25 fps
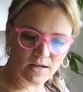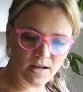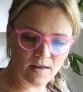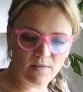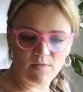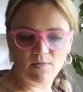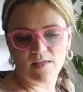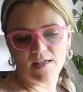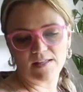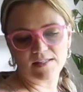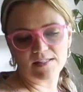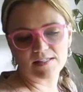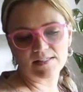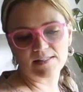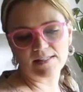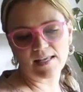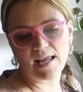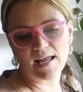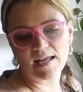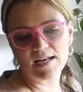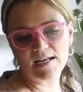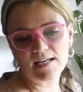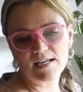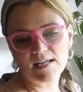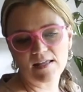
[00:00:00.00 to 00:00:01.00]
and then
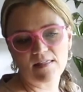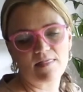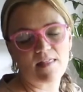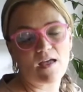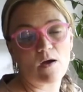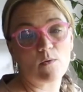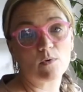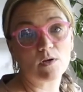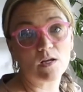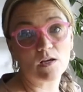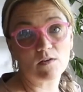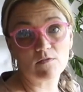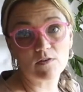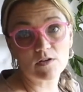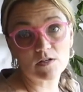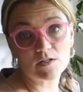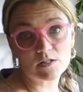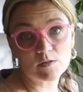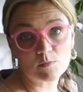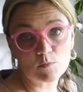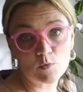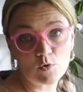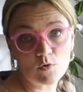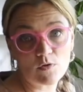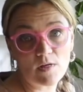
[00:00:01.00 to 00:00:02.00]
sand it, and that would give you a
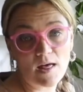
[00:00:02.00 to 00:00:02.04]
smooth